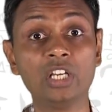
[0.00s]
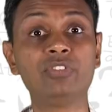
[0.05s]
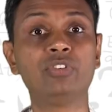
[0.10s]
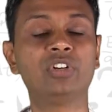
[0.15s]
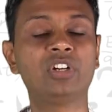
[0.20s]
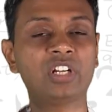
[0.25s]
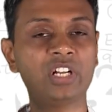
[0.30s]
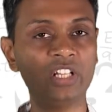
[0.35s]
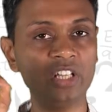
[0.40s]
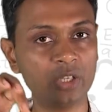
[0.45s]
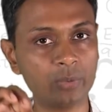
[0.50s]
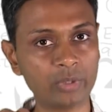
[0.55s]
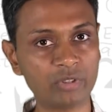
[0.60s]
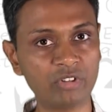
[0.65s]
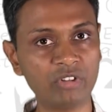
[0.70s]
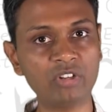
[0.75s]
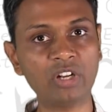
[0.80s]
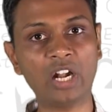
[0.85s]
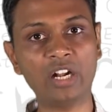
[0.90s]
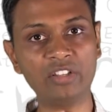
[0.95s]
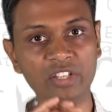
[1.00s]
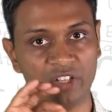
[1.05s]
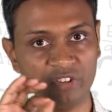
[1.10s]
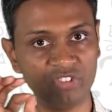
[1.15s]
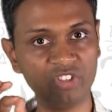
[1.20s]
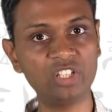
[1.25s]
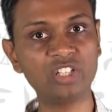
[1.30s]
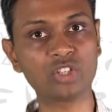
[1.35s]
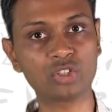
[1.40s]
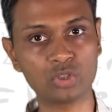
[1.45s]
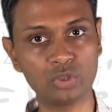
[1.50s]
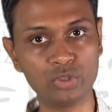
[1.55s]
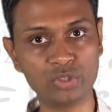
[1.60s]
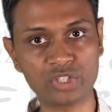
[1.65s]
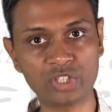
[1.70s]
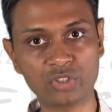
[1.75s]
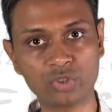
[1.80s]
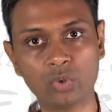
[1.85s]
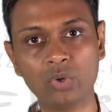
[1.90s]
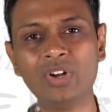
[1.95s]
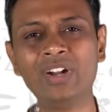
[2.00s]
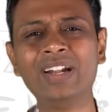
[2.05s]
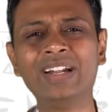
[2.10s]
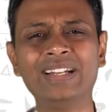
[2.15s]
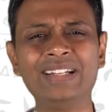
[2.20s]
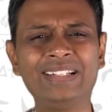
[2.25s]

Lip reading: If you try the question and then see the solution, so